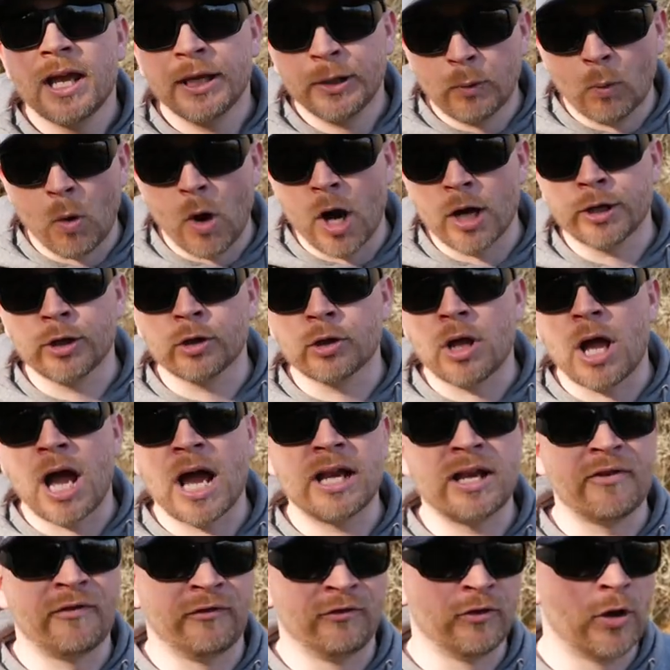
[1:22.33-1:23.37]
You want your
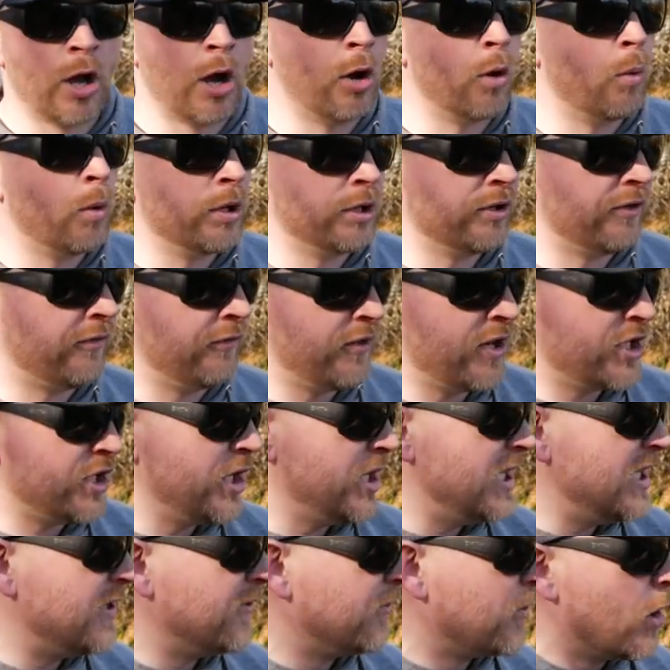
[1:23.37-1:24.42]
line to float when you're
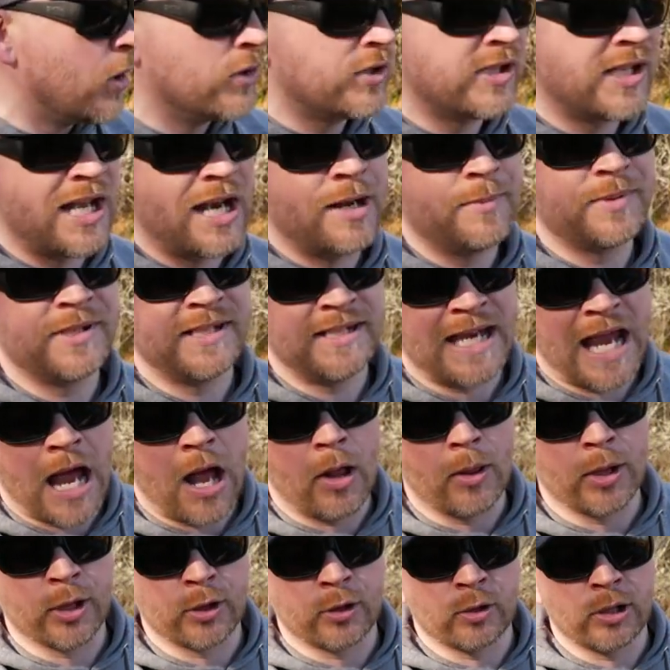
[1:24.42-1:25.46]
fishing these float setups
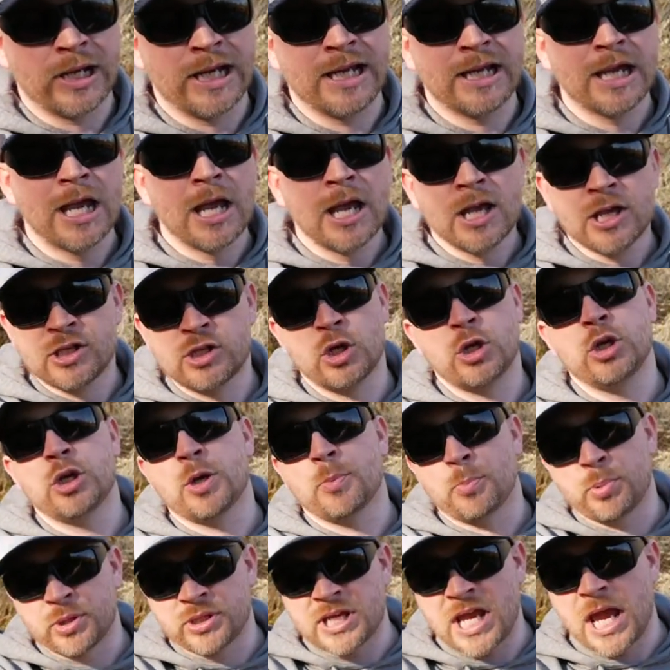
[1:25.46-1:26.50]
down the creek so you
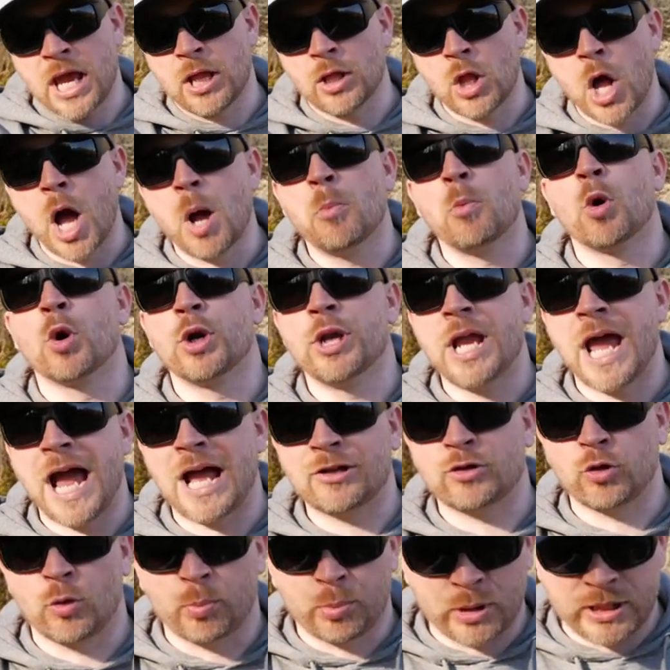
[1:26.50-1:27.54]
can present a lot more
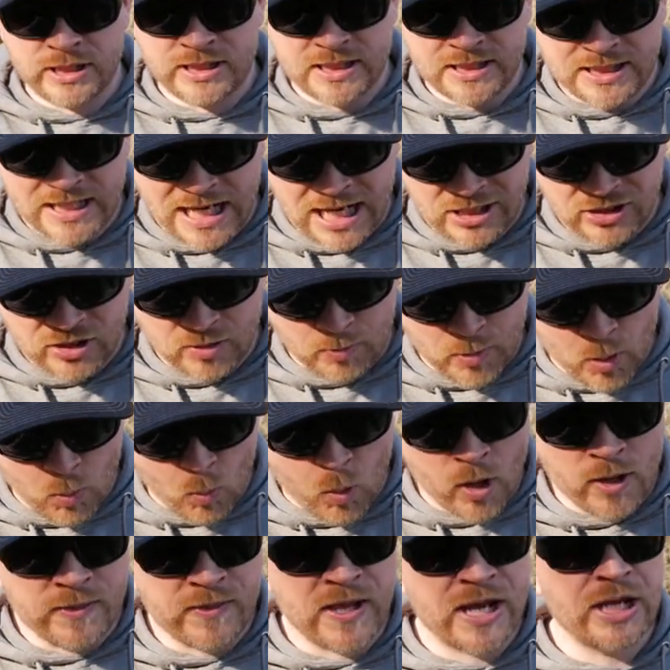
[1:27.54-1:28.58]
natural presentation. But
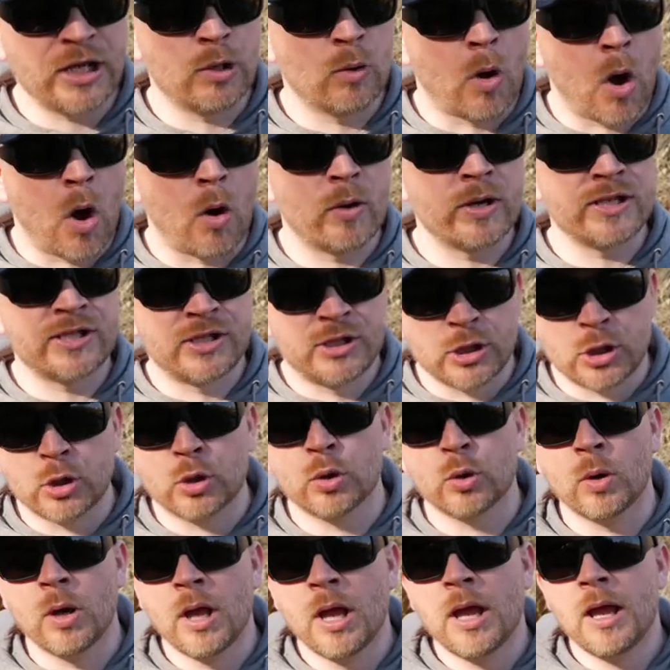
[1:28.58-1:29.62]
one thing you always
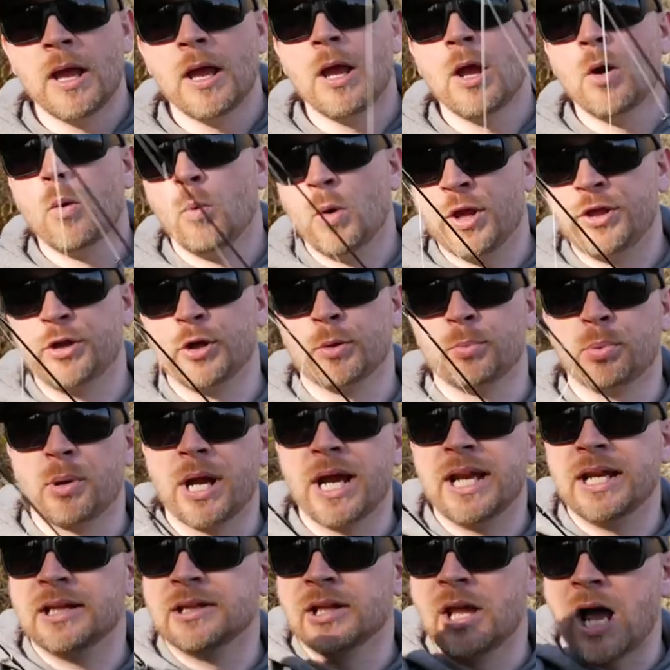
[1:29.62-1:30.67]
do with your
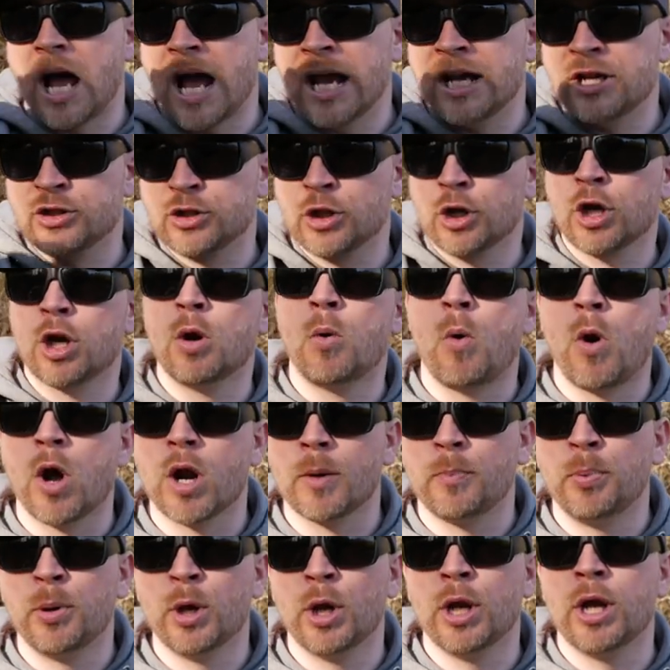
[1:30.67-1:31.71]
braided line is you're gonna
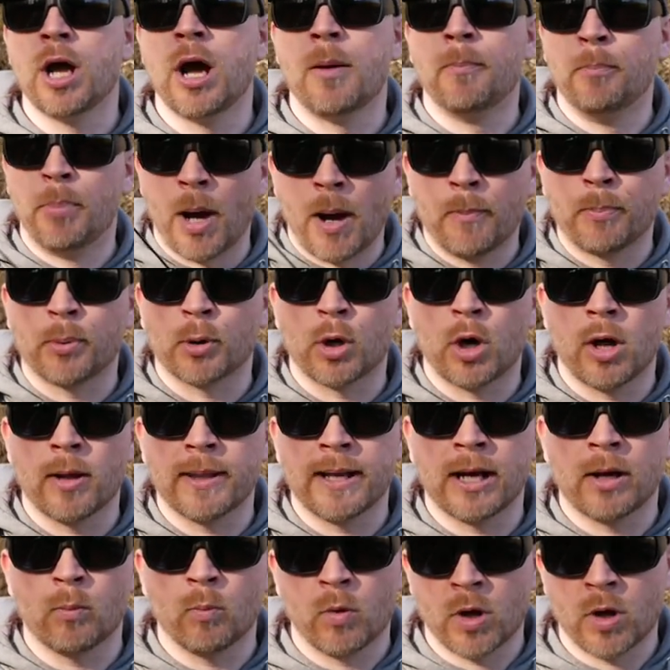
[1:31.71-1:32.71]
wanna put a bumper on there.